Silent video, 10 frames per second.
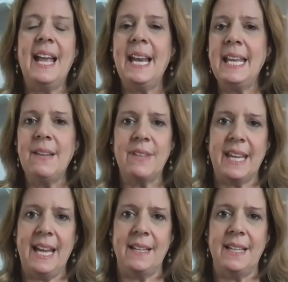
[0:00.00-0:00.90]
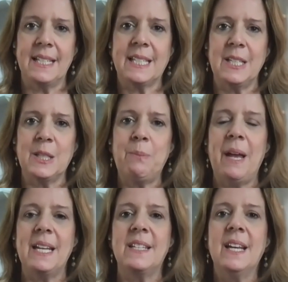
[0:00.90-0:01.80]
any of the candidates can
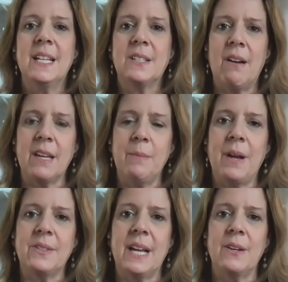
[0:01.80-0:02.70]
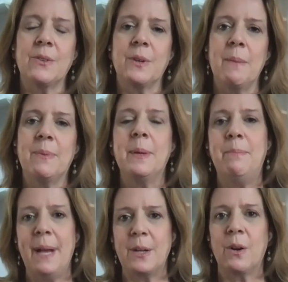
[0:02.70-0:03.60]
spend talking about Donald Trump, the
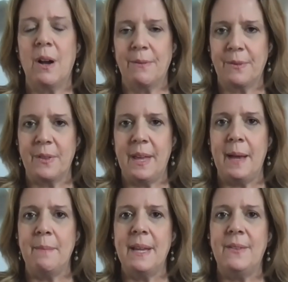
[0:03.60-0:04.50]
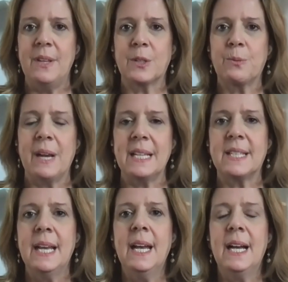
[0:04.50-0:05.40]
better off for them in this
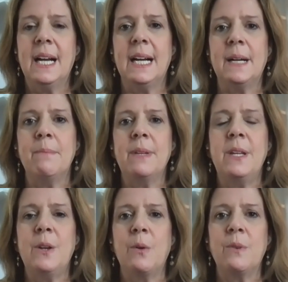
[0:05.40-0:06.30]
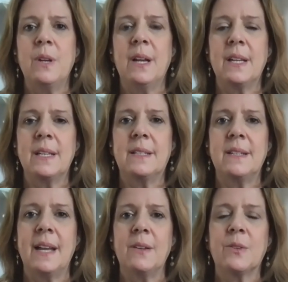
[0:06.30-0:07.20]
race. Um, you know, uh,
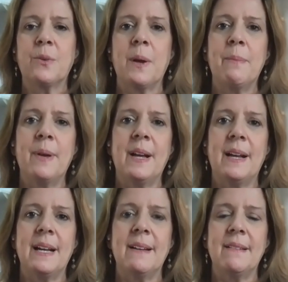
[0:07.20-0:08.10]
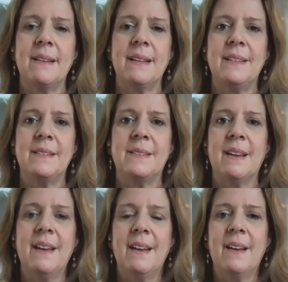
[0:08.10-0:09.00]
Donald Trump uh, is
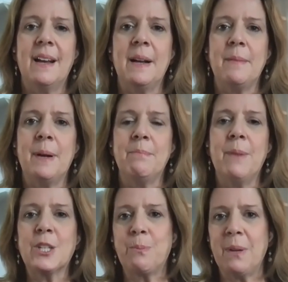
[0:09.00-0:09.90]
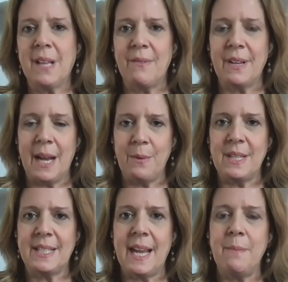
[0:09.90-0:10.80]
um, much beloved, I
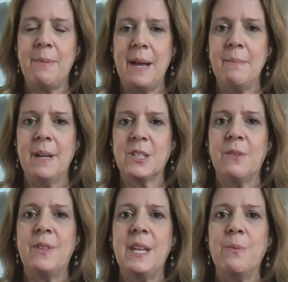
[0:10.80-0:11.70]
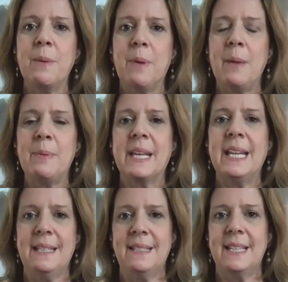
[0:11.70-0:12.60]
would say, by much of the
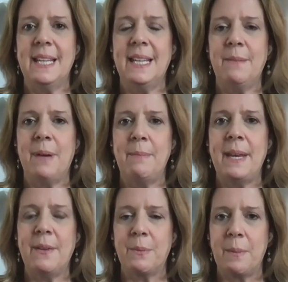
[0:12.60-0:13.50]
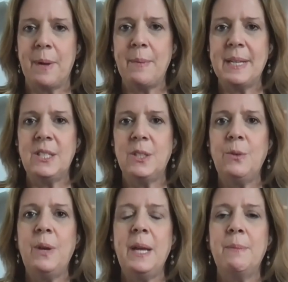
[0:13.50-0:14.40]
Republicans and eh, by many of the Republicans in
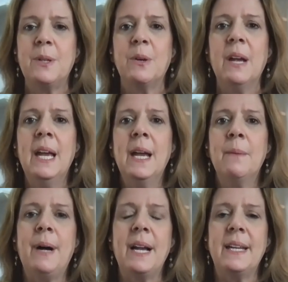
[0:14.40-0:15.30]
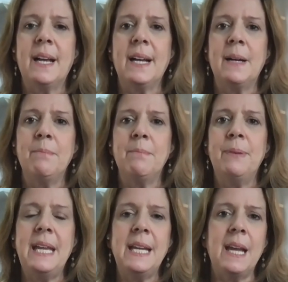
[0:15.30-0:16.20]
New Hampshire. But um,
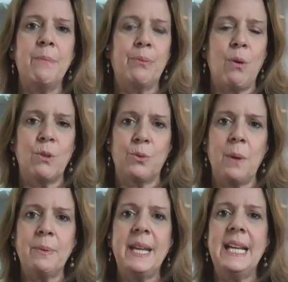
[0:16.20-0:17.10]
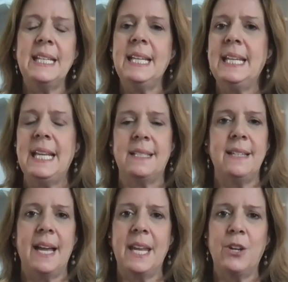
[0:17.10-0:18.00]
being a pro-Trump candidate is
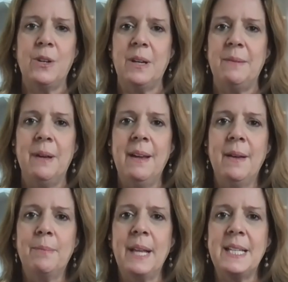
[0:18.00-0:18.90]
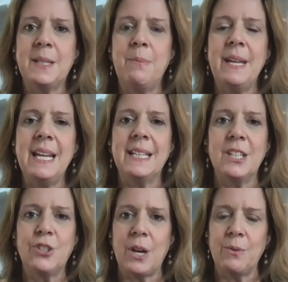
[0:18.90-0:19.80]
not a good place to be in a
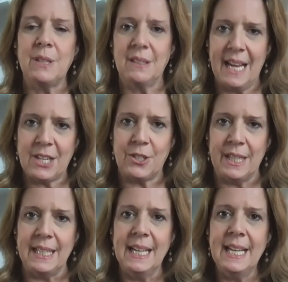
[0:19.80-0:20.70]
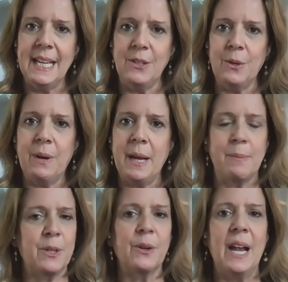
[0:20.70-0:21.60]
general election in New
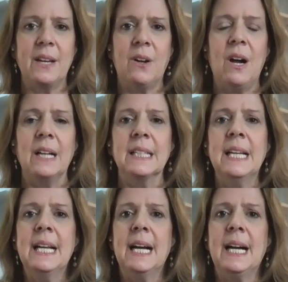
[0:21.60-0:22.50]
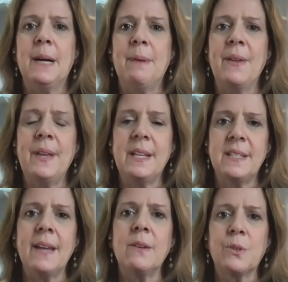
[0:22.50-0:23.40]
Hampshire at all. Um, I think
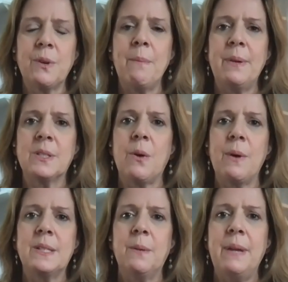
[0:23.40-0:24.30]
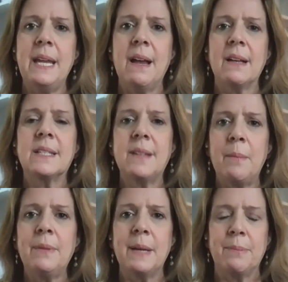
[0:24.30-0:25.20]
Donald Trump is going to be a
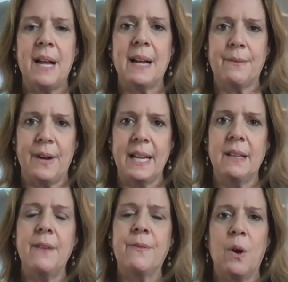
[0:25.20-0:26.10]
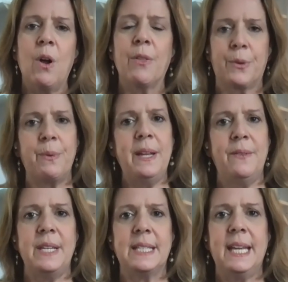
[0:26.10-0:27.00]
stumbling block, frankly, for all three
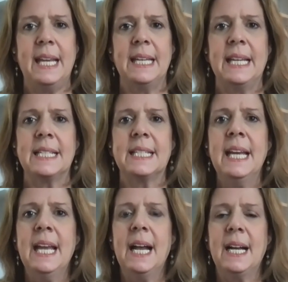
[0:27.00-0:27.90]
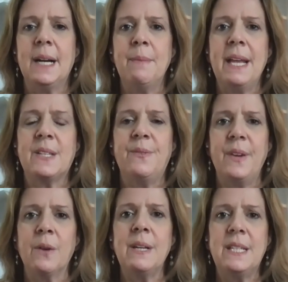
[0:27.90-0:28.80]
of these candidates. Um, it's
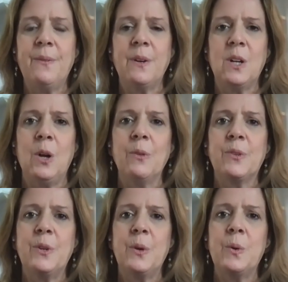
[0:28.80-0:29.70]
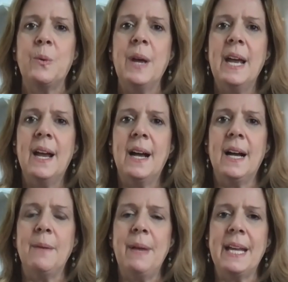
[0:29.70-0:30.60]
very difficult to
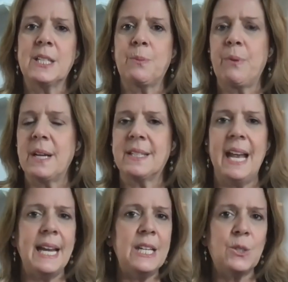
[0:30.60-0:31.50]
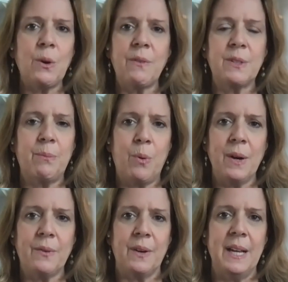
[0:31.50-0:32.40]
um, express any sort of
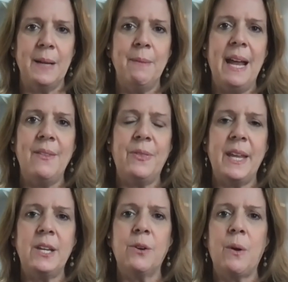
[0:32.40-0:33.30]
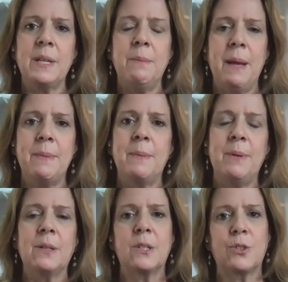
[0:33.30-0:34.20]
support for him and think you're going to be able to
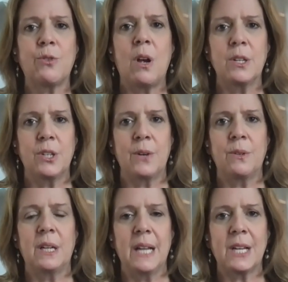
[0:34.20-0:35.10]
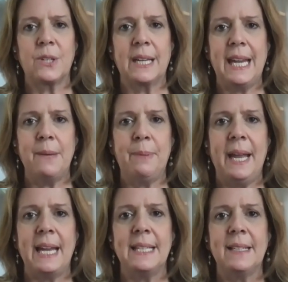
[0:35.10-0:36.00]
build a strong general election
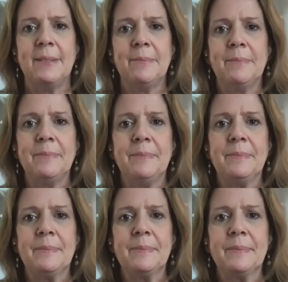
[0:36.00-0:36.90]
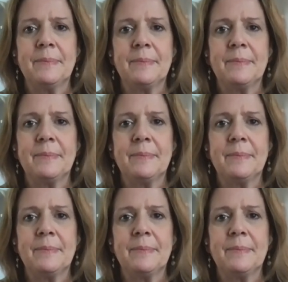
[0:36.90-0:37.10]
campaign. Hmm. Lylah, what were you going to